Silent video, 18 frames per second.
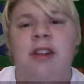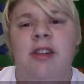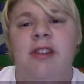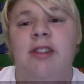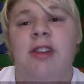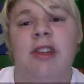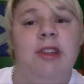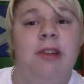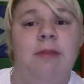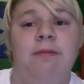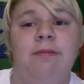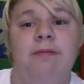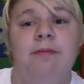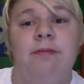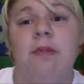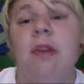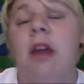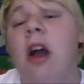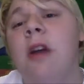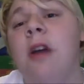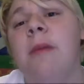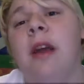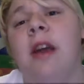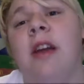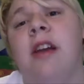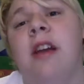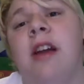sod it. I hope
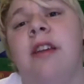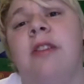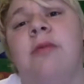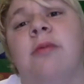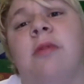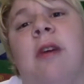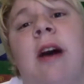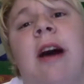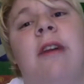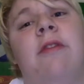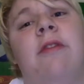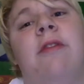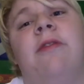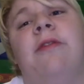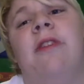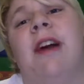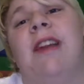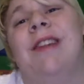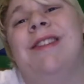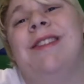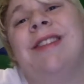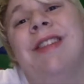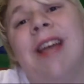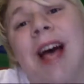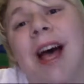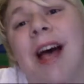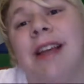you guys will have a
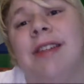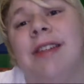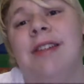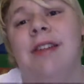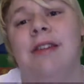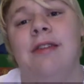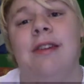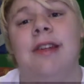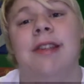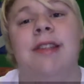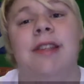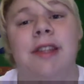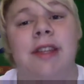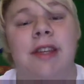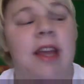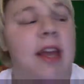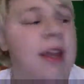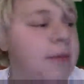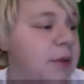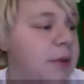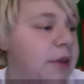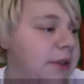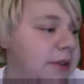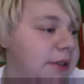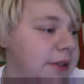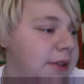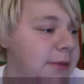fantastic rest of the day because
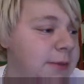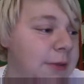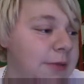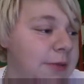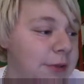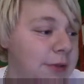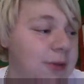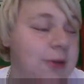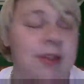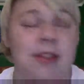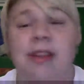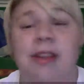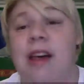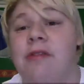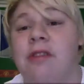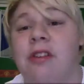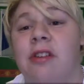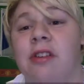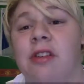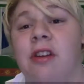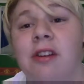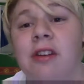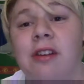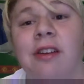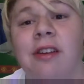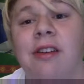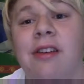it's been recorded at 11
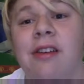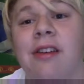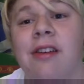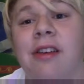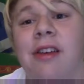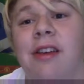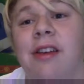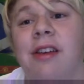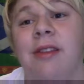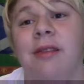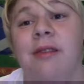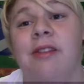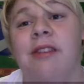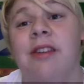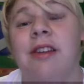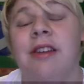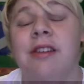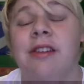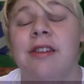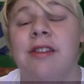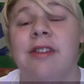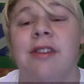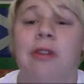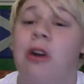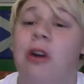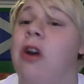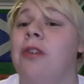o'clock in the morning.
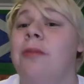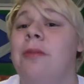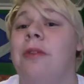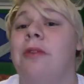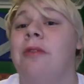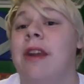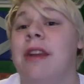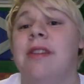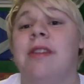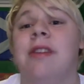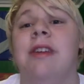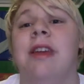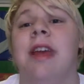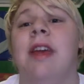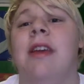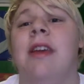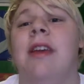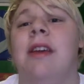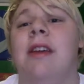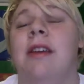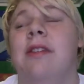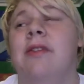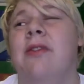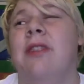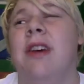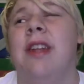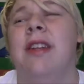So I hope the rest of the day
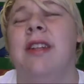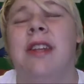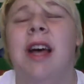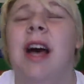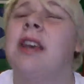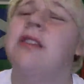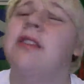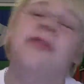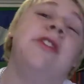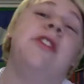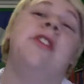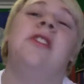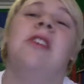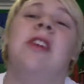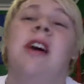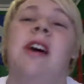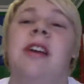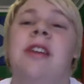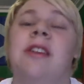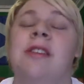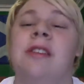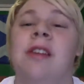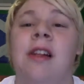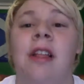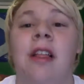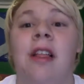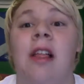is fantastic for you guys.
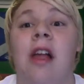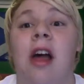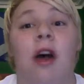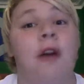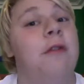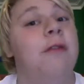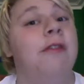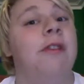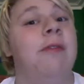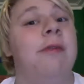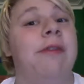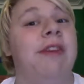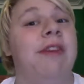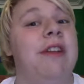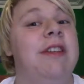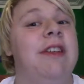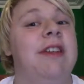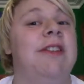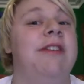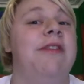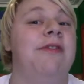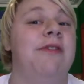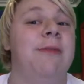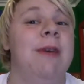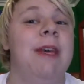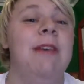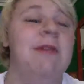Hopefully it'll be fantastic
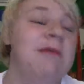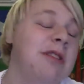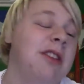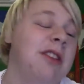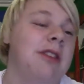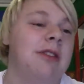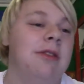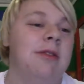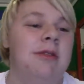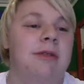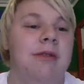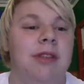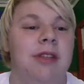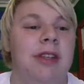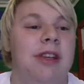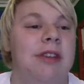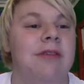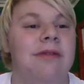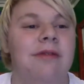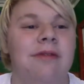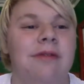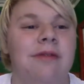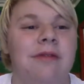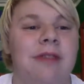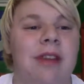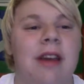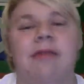for me, because, you know,
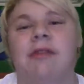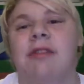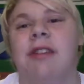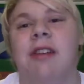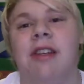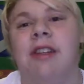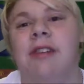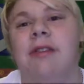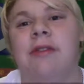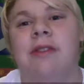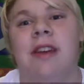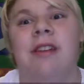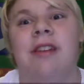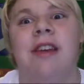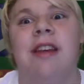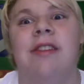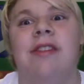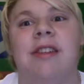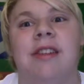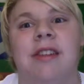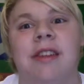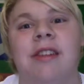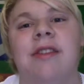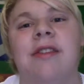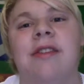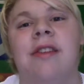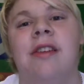everyone likes
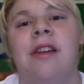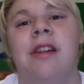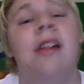fantasticness.